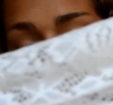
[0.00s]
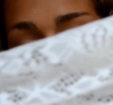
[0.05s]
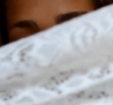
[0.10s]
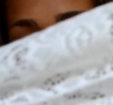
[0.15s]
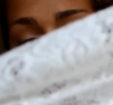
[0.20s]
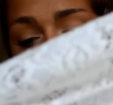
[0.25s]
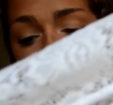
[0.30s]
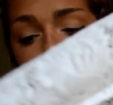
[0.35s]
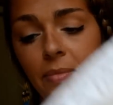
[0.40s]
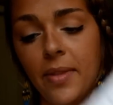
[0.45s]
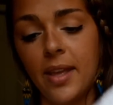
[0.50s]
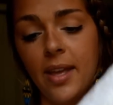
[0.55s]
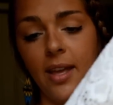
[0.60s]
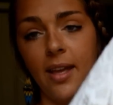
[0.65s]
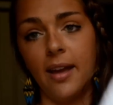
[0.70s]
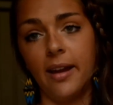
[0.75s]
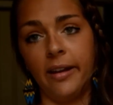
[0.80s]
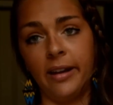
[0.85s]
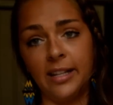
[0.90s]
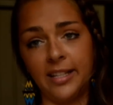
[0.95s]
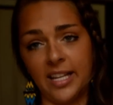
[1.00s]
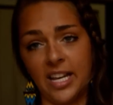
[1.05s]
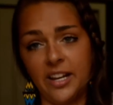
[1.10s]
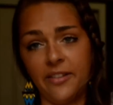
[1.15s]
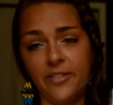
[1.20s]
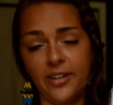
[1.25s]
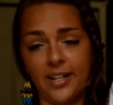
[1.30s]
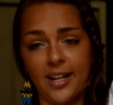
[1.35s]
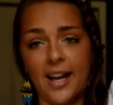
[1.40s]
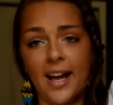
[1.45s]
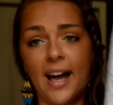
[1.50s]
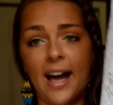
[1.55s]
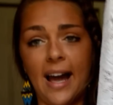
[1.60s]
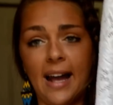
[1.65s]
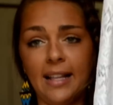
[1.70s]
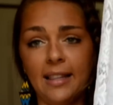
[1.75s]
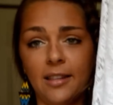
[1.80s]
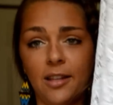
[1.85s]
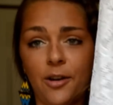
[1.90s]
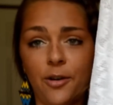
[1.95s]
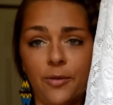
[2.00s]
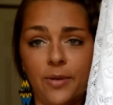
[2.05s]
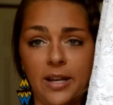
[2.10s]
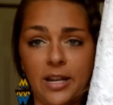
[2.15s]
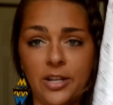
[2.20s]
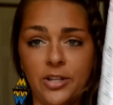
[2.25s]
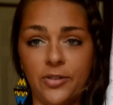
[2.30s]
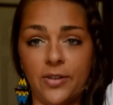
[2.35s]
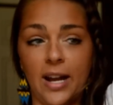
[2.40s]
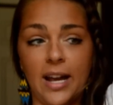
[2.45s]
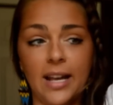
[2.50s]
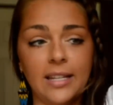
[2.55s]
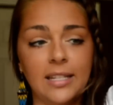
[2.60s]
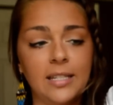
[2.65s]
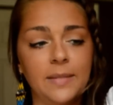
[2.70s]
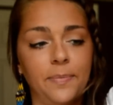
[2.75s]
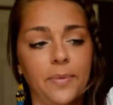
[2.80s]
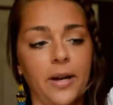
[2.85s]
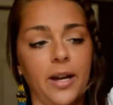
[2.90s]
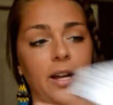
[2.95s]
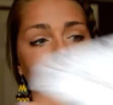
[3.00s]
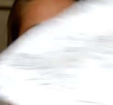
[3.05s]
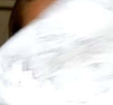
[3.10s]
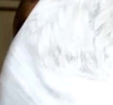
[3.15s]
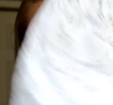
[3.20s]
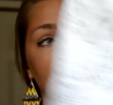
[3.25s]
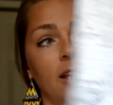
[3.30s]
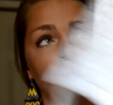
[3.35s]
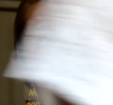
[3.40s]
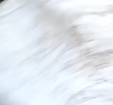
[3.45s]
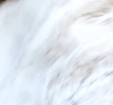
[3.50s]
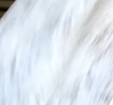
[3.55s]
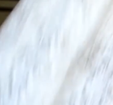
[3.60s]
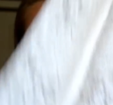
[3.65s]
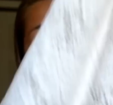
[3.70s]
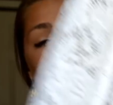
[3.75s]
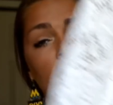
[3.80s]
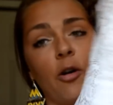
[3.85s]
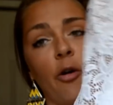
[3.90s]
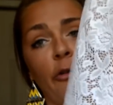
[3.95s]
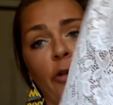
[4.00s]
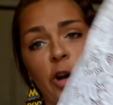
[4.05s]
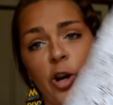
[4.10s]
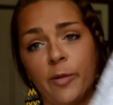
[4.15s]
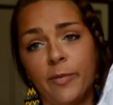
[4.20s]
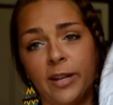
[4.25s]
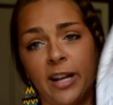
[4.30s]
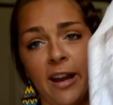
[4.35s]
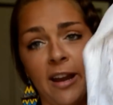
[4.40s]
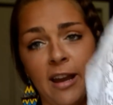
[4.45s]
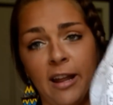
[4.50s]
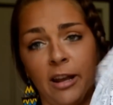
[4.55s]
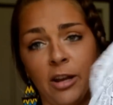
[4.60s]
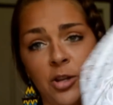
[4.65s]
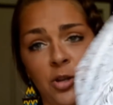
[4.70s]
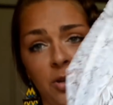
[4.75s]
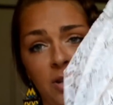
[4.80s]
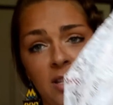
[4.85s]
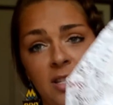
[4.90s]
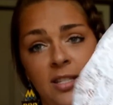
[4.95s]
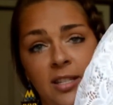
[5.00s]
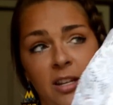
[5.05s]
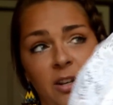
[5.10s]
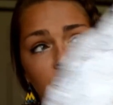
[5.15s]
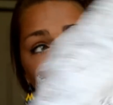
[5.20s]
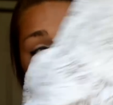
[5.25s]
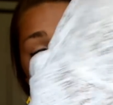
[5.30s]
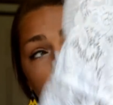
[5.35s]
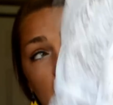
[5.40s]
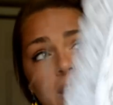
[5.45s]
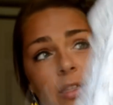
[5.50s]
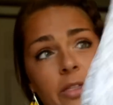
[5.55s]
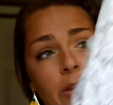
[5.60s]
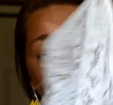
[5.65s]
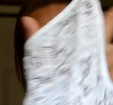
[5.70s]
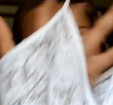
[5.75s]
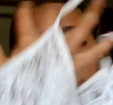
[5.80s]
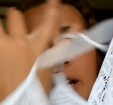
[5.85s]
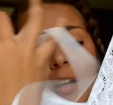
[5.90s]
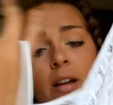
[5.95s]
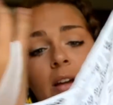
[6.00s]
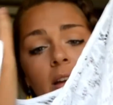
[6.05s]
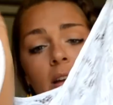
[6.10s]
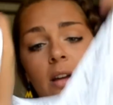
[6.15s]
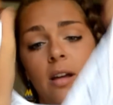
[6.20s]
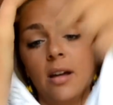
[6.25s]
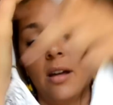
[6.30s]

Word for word: on it, and it's kind of like a high-lowy dress, but you wear it over your bikini because you can see right through it.